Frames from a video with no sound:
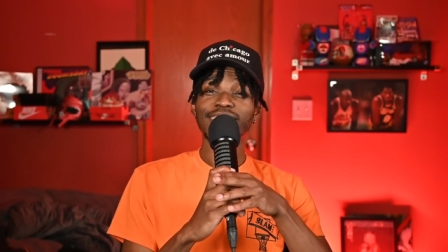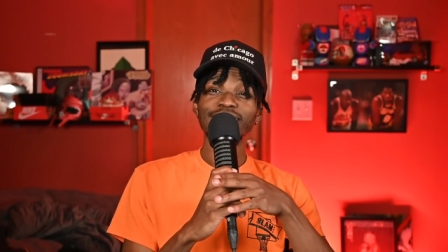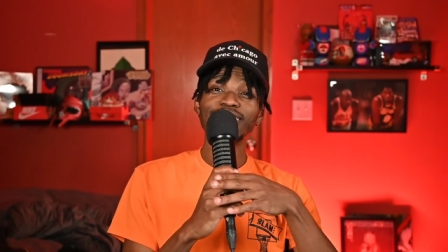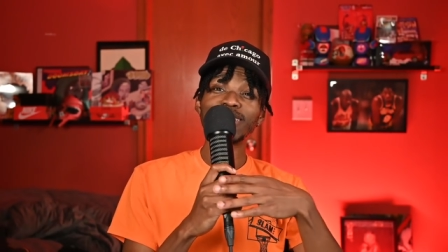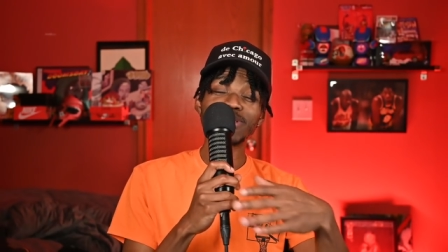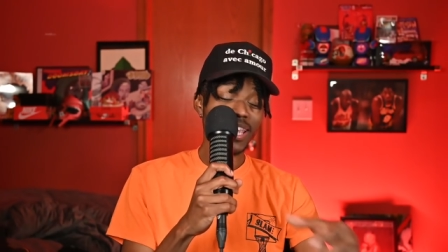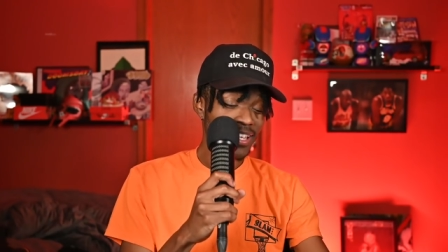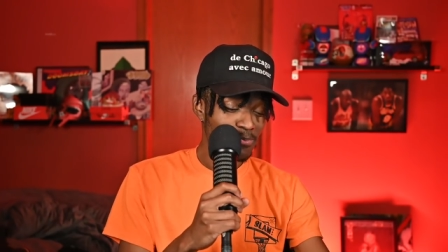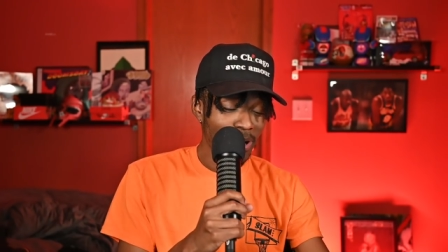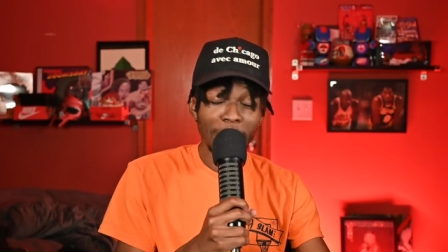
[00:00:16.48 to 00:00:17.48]
You know what I'm
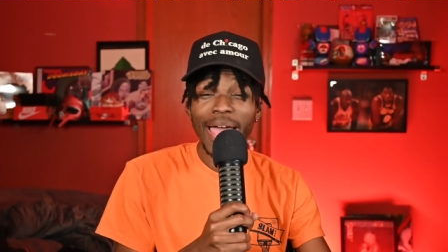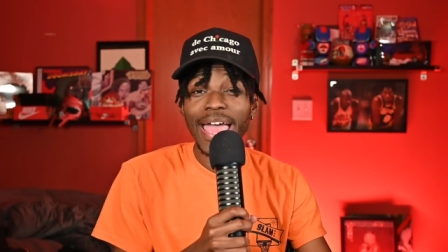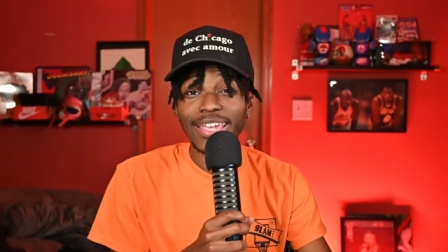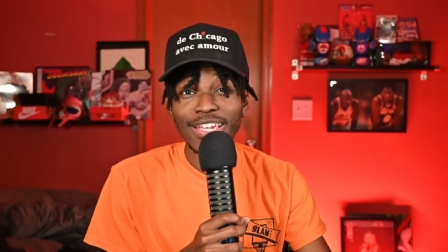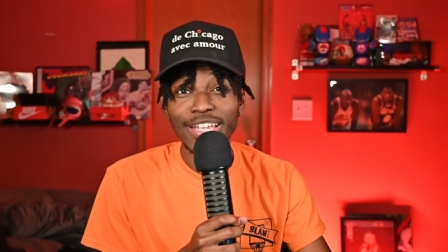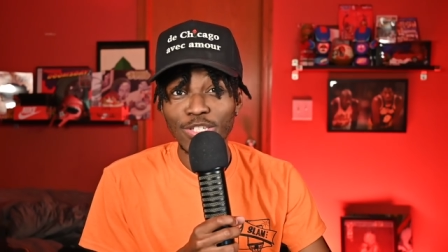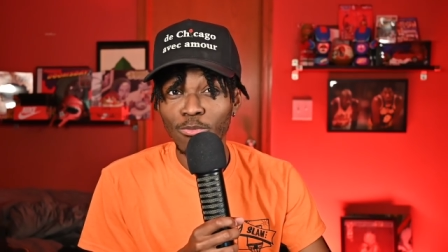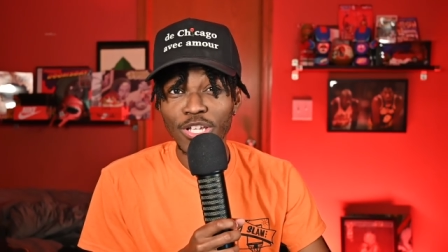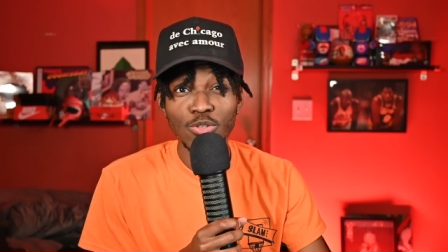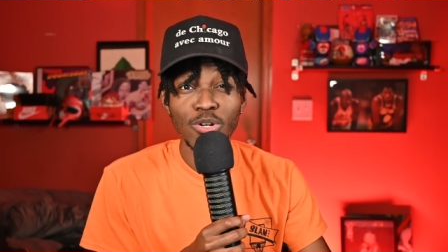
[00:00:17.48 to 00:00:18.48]
saying? But I'm back. It's
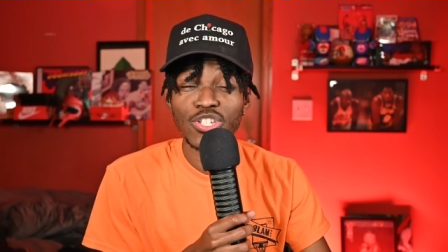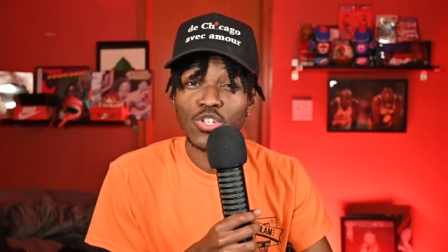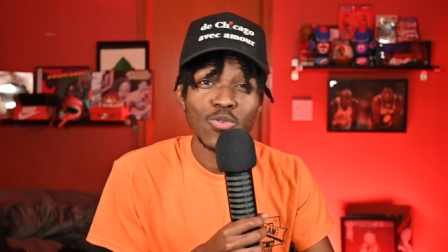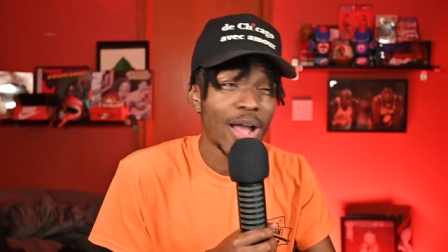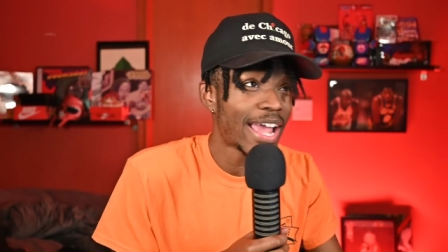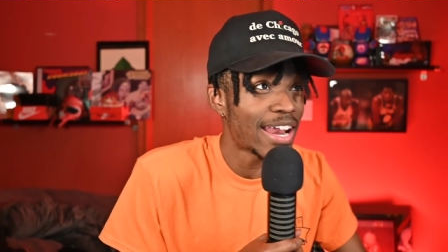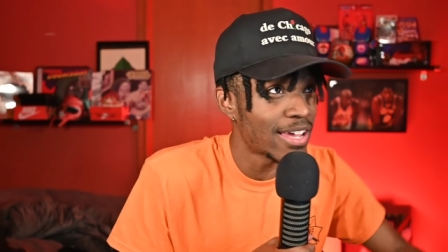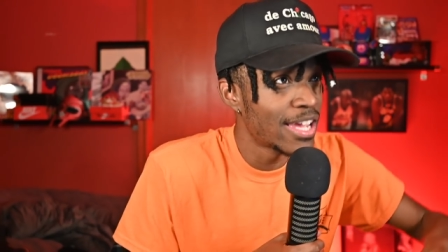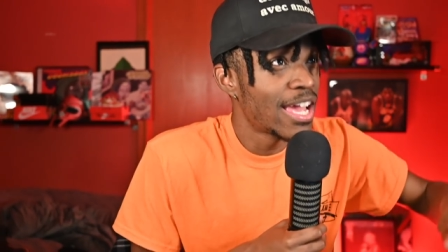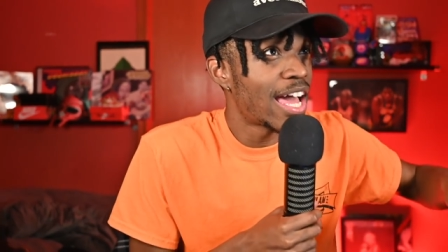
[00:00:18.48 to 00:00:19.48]
2022. I got a,
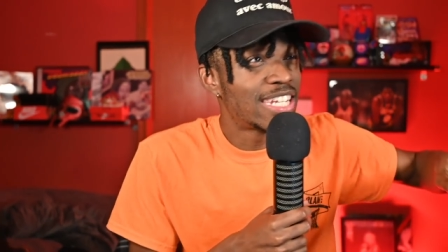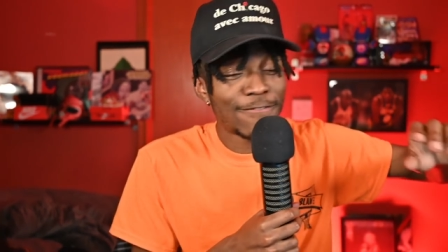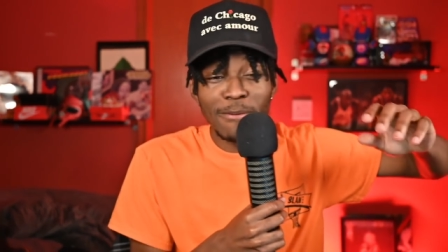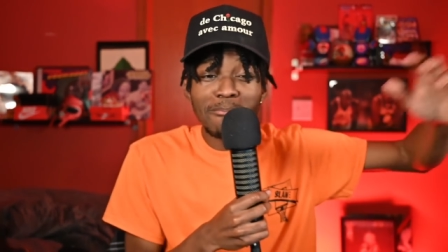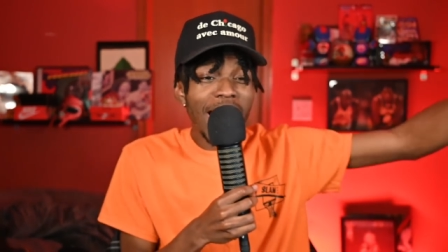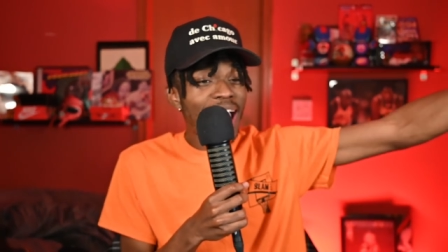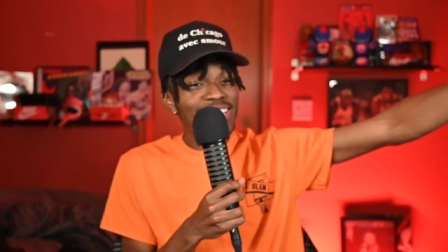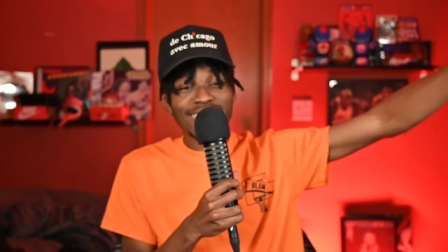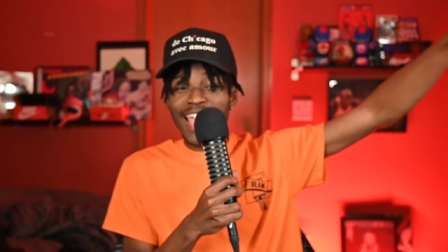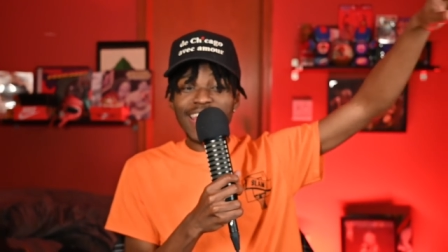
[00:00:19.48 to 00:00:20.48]
a different
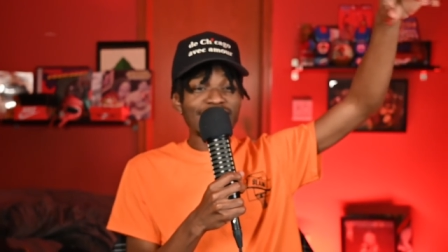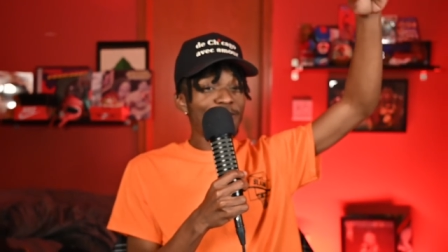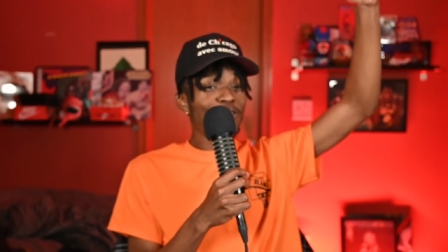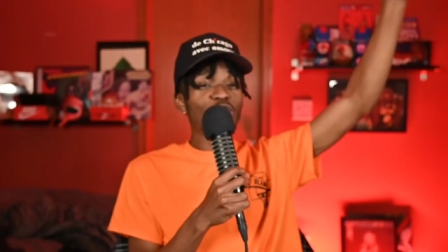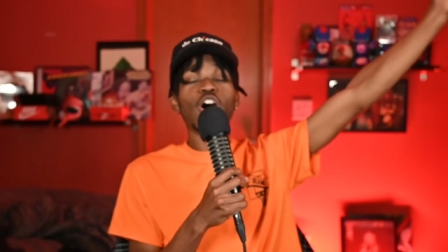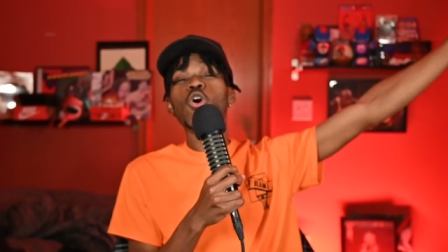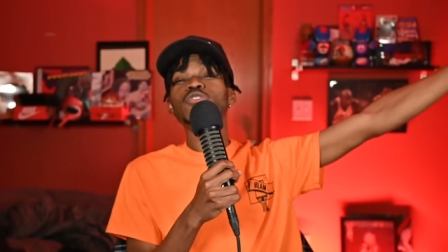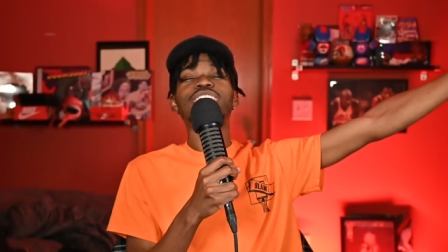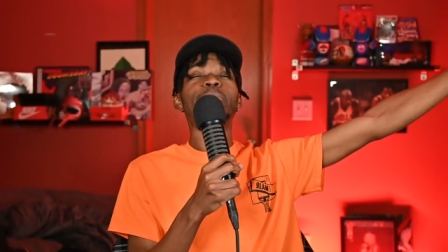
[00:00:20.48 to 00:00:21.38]
mindset and different goals, and I'm